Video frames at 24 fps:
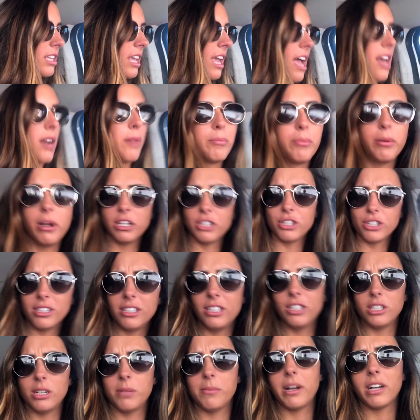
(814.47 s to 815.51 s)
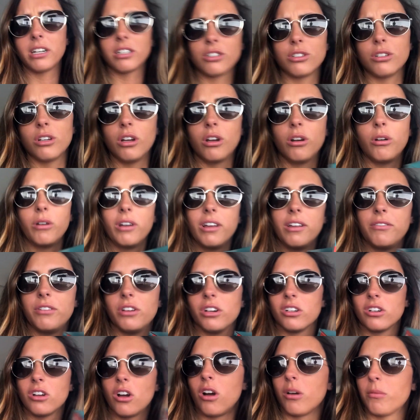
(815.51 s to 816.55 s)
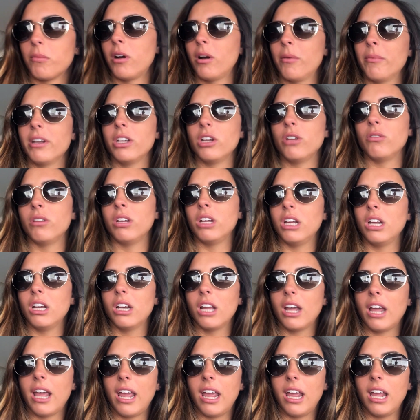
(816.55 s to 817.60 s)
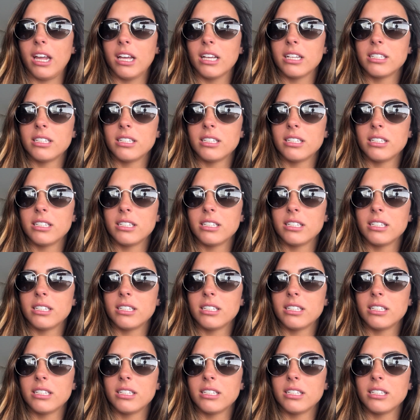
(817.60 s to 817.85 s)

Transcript: They had a bunch at T J Maxx, so if you're a dog mom and you need a